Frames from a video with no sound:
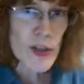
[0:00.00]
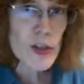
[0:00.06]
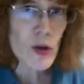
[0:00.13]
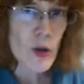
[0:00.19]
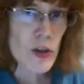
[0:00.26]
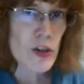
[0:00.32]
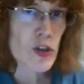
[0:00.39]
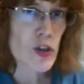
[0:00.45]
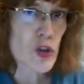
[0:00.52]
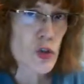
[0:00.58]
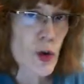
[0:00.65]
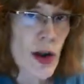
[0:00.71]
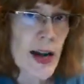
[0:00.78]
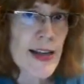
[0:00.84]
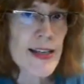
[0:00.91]
going to
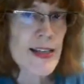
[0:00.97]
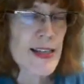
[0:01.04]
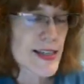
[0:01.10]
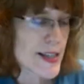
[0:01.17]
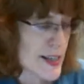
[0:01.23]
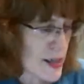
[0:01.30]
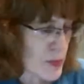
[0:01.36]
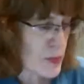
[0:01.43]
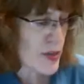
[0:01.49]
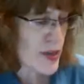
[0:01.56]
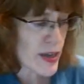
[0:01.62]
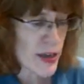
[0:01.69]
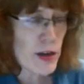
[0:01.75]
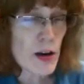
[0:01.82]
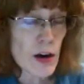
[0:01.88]
try to keep
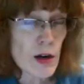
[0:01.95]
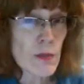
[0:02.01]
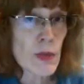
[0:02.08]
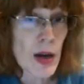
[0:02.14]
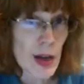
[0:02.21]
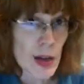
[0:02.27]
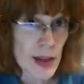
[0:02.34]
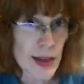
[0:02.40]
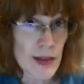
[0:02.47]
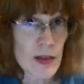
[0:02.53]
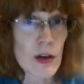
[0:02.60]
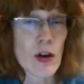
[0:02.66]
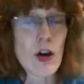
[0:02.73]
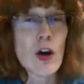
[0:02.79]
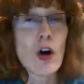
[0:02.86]
in our mind
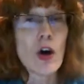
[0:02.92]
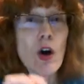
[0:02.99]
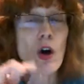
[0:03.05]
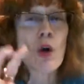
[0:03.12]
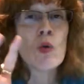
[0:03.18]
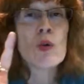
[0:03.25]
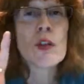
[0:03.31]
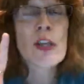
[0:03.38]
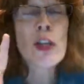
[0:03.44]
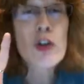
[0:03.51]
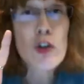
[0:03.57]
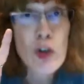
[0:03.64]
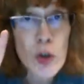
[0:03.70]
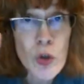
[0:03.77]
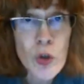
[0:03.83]
only
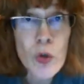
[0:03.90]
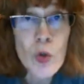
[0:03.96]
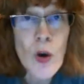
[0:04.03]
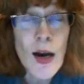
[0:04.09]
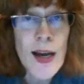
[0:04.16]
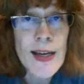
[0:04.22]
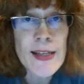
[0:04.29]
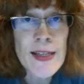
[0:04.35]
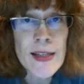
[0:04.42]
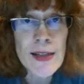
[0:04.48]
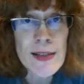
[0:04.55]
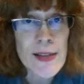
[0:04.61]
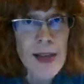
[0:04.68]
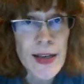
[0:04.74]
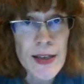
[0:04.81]
two
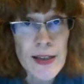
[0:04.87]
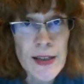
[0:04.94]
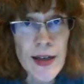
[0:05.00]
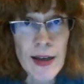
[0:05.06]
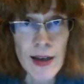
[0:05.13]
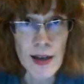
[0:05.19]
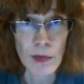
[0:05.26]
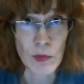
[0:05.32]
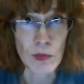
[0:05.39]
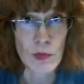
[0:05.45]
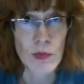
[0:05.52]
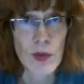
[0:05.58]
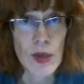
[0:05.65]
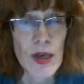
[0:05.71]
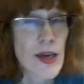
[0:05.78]
ideas at a time.
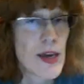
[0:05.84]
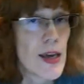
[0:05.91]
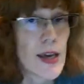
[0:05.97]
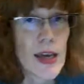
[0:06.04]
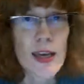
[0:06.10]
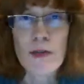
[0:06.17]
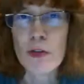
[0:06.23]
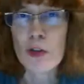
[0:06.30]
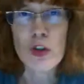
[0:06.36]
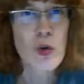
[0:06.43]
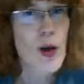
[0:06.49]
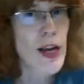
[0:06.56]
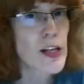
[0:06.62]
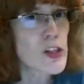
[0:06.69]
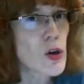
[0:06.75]
If you're
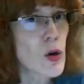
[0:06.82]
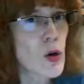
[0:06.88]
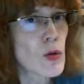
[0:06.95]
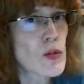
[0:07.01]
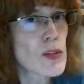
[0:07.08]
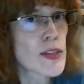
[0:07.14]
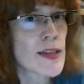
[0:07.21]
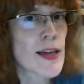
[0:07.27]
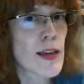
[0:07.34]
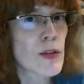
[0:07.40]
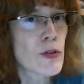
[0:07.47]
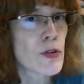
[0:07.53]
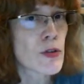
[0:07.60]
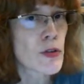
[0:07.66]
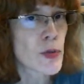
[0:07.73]
trying to hold
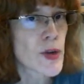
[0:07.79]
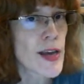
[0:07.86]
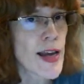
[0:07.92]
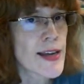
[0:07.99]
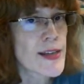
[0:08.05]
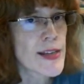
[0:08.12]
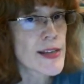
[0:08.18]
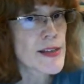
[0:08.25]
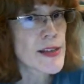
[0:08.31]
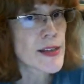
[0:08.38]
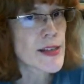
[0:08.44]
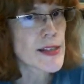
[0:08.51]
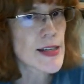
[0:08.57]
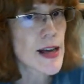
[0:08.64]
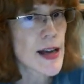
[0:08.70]
together three ideas at a
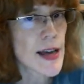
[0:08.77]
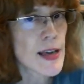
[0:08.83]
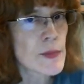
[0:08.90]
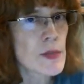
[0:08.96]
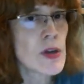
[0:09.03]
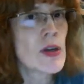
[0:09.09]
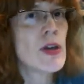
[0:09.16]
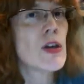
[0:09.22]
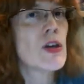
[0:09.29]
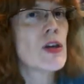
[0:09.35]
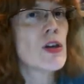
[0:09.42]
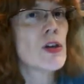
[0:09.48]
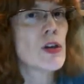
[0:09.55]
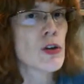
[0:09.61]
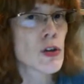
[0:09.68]
time,
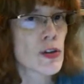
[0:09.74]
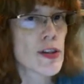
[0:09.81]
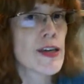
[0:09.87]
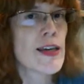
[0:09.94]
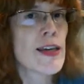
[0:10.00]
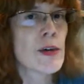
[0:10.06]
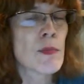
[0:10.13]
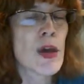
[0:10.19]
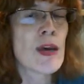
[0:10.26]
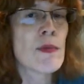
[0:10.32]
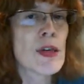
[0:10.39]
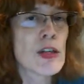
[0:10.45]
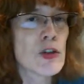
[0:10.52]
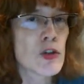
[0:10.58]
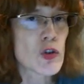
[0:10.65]
you're thinking
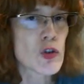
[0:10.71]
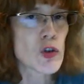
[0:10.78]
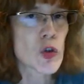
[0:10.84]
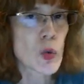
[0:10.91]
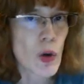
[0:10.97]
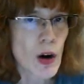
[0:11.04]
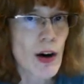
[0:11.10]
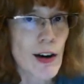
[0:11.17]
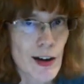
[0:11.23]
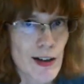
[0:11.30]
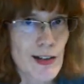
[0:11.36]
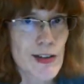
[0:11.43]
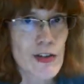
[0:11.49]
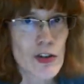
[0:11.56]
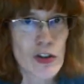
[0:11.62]
maybe too hard.
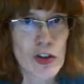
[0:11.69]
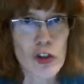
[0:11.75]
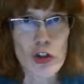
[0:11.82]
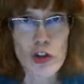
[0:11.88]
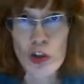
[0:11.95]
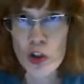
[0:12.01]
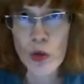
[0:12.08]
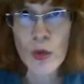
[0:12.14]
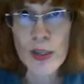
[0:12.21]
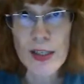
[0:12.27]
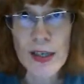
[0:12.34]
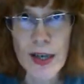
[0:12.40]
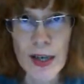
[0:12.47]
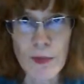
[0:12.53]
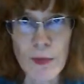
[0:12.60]
So just two at a
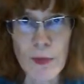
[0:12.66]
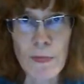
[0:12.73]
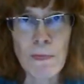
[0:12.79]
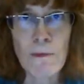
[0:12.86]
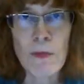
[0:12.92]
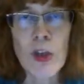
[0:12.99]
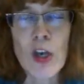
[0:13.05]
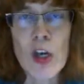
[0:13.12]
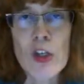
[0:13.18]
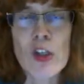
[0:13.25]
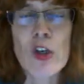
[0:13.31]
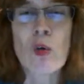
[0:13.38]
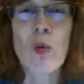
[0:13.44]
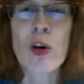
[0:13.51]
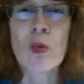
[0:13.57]
time.
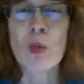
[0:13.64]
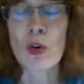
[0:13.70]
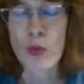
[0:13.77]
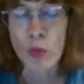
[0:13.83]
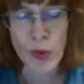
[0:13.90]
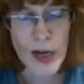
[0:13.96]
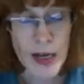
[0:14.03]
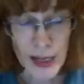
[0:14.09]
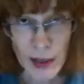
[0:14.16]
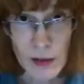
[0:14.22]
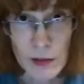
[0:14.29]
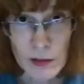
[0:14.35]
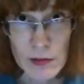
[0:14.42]
So when we're reading,